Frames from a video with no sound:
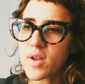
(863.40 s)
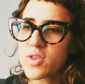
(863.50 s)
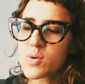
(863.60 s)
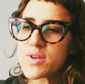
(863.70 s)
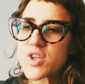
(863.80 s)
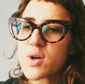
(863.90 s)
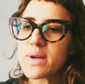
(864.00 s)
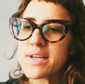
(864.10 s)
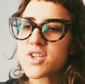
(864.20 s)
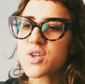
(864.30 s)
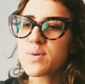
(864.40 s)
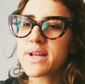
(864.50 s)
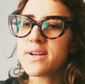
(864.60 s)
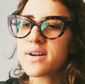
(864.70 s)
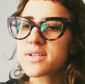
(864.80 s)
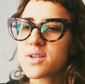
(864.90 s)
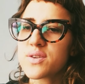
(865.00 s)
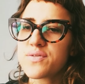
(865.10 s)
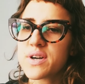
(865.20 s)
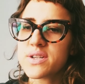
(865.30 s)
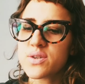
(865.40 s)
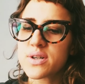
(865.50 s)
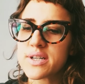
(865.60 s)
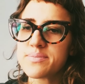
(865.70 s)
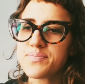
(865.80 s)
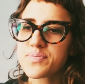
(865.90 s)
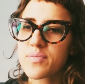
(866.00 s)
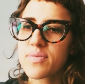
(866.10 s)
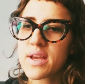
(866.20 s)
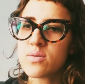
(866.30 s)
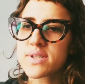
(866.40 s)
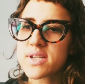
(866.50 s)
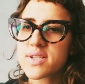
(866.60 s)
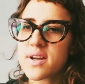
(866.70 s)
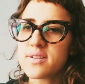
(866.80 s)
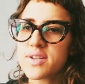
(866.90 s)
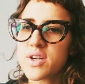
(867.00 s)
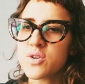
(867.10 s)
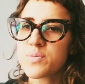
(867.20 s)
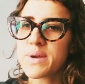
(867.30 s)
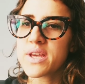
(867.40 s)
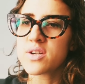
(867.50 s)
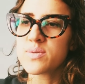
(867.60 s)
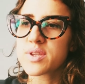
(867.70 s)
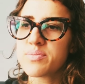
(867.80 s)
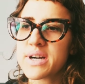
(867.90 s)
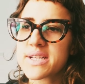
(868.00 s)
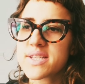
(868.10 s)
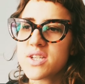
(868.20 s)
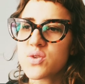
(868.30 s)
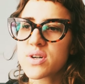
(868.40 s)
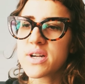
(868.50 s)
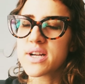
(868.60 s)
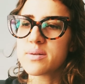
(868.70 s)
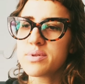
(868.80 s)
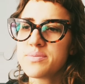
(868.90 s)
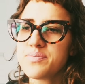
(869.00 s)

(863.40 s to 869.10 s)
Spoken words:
There was no answer when I knocked on the front door. It was a solid oak panel with a brassy doorknob.